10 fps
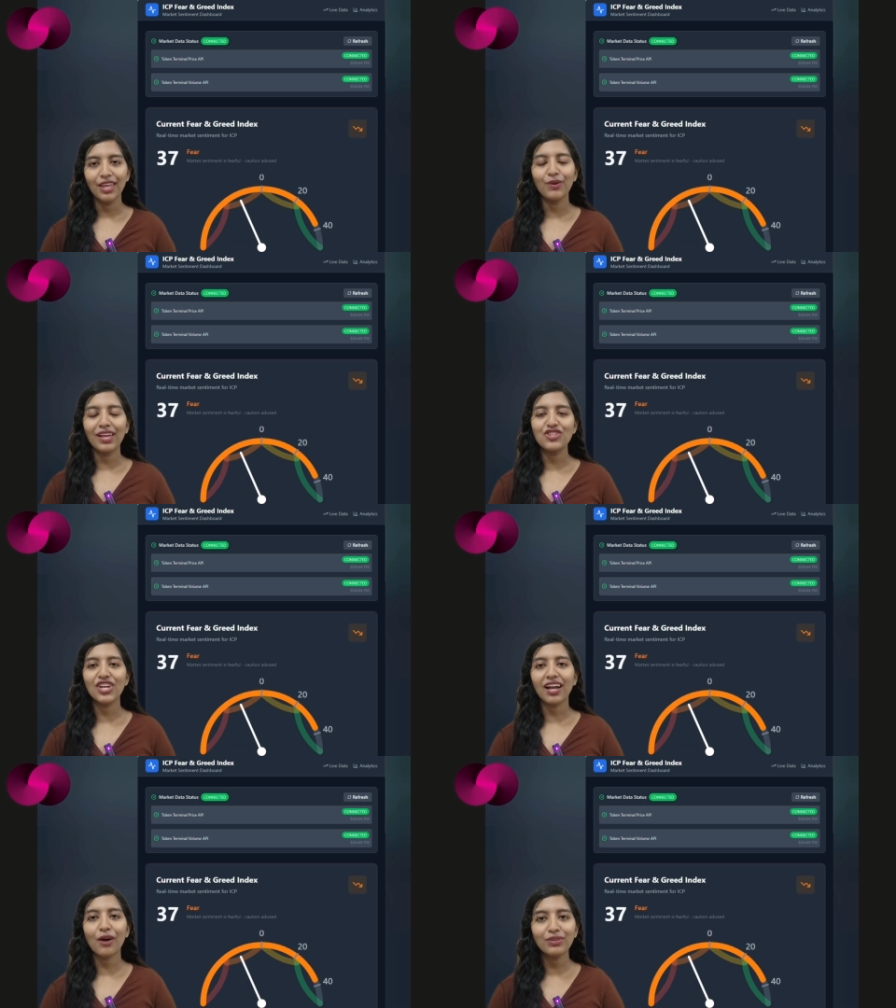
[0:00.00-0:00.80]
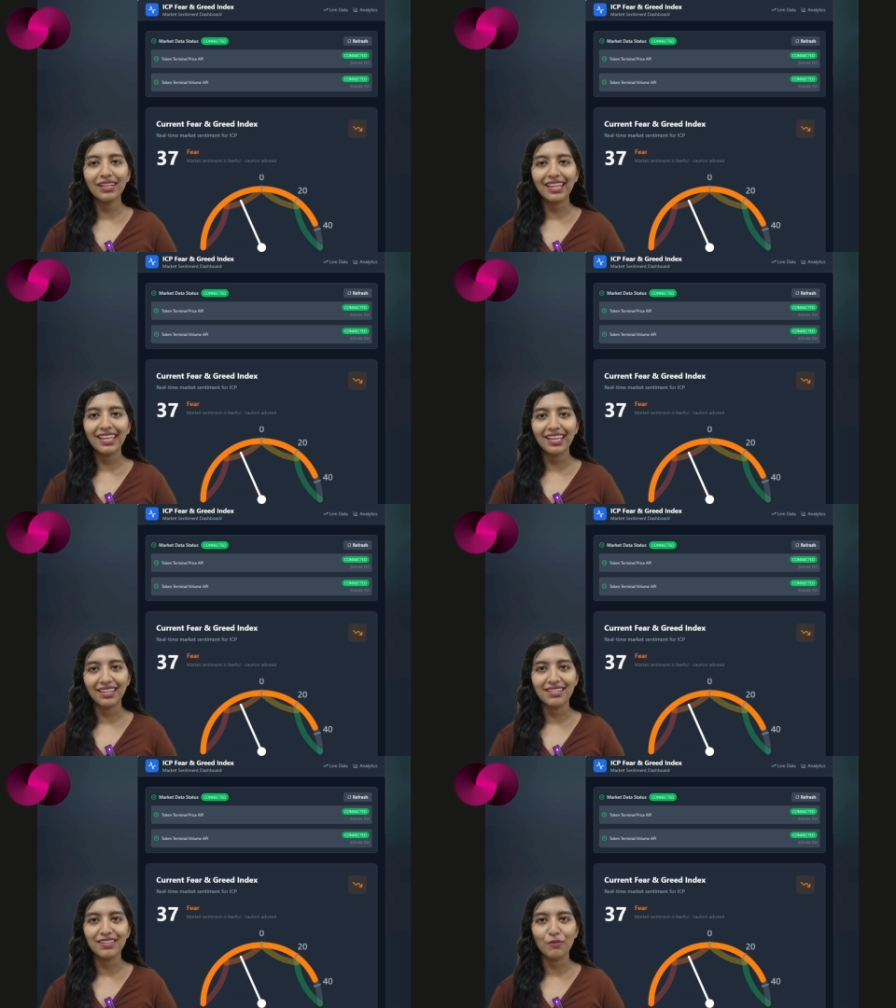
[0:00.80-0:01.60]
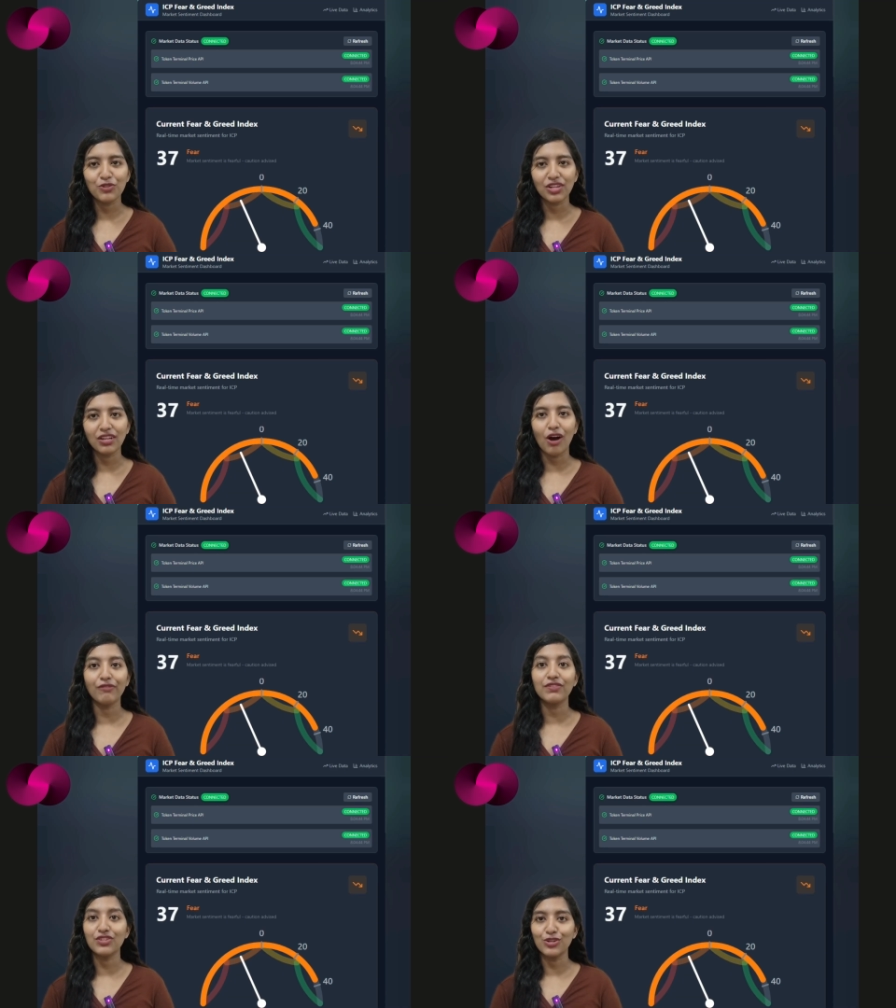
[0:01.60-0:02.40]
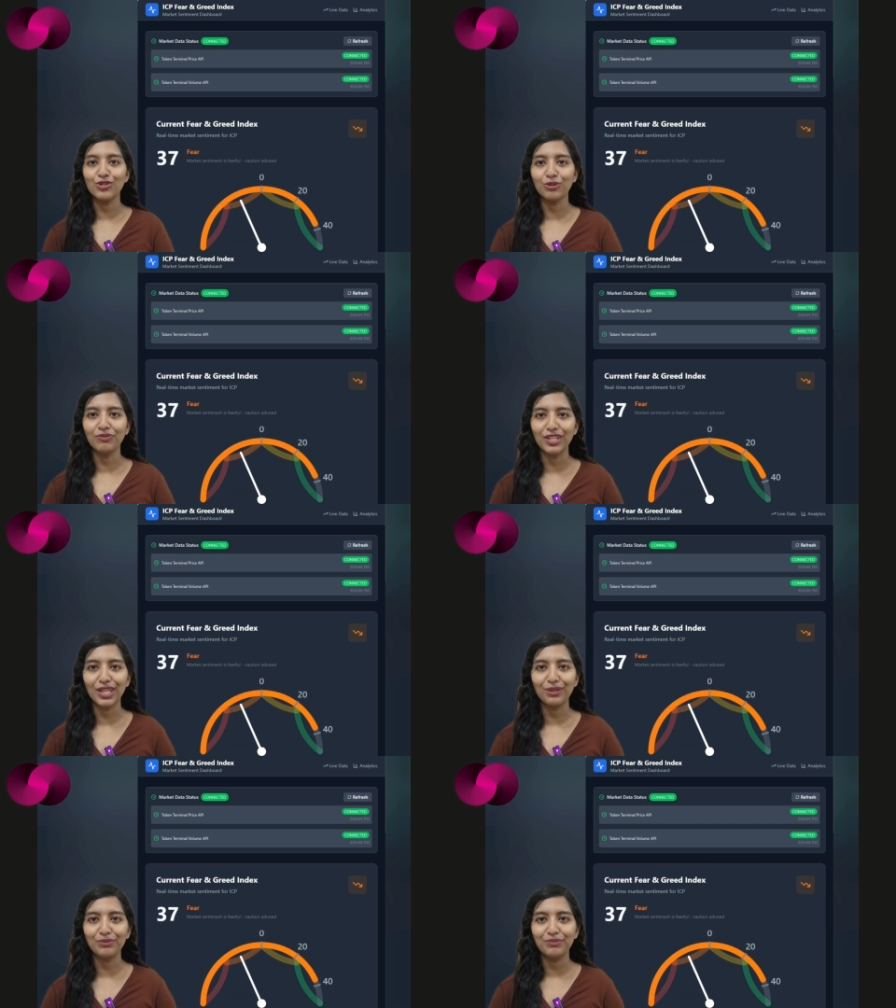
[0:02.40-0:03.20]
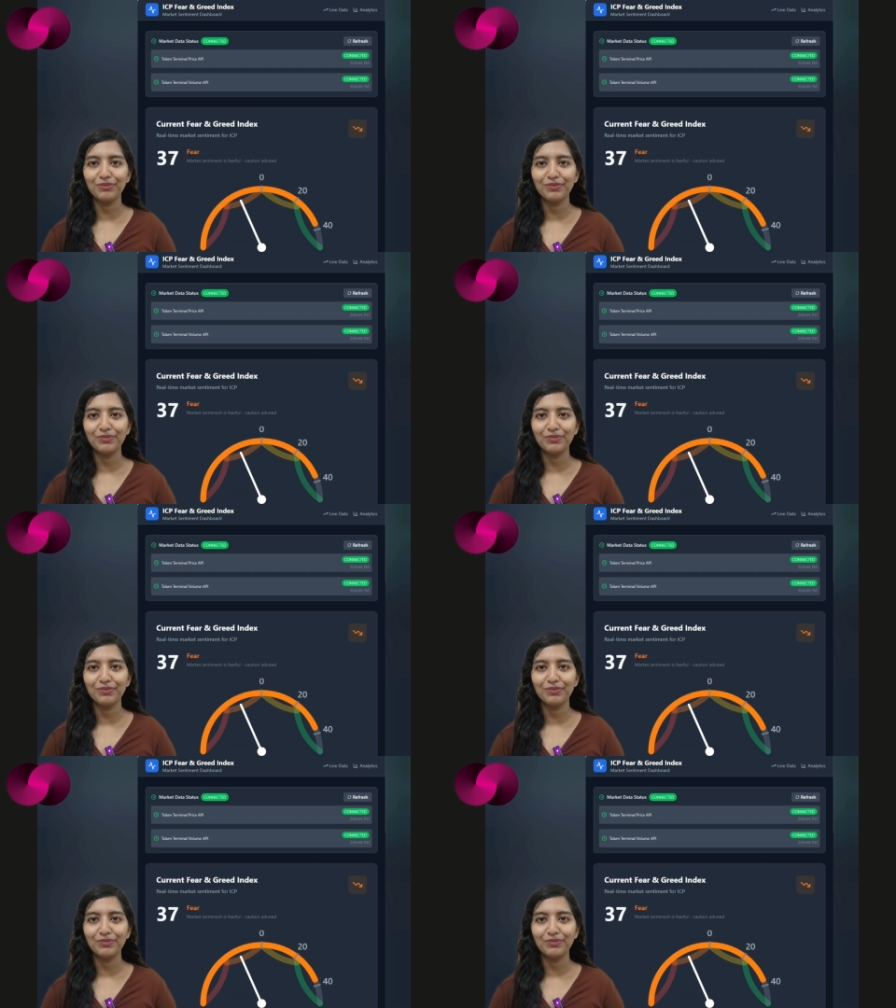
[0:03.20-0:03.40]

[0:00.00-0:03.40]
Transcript: You can check out the link in the description of his YouTube video.